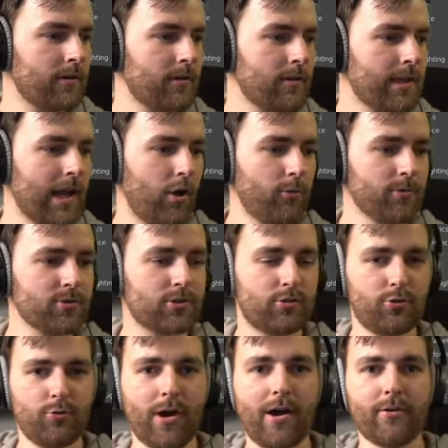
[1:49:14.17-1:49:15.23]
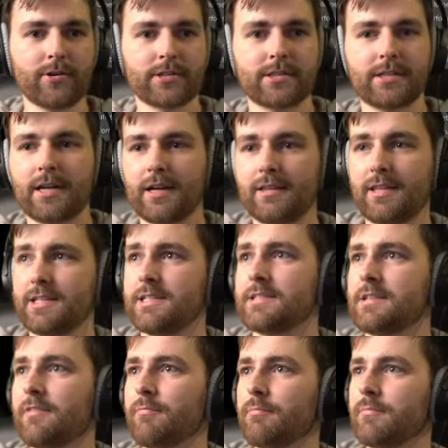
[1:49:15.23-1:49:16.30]
yeah, almost two hours. This
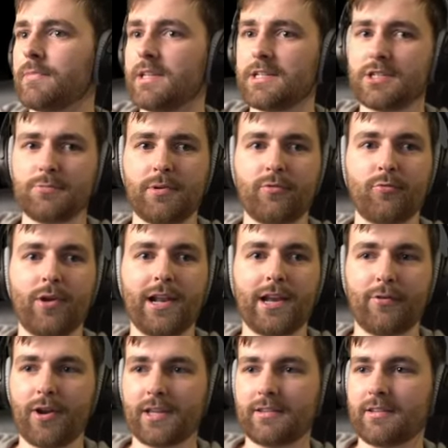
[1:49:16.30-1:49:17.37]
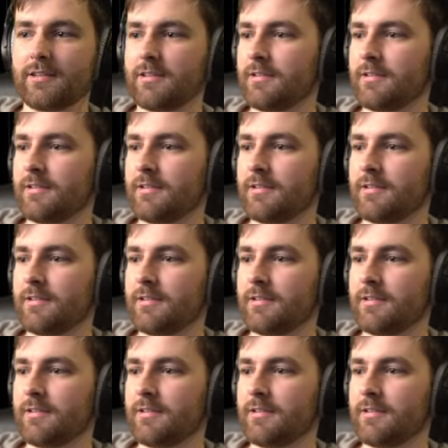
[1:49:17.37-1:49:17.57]
is a, this has been really great.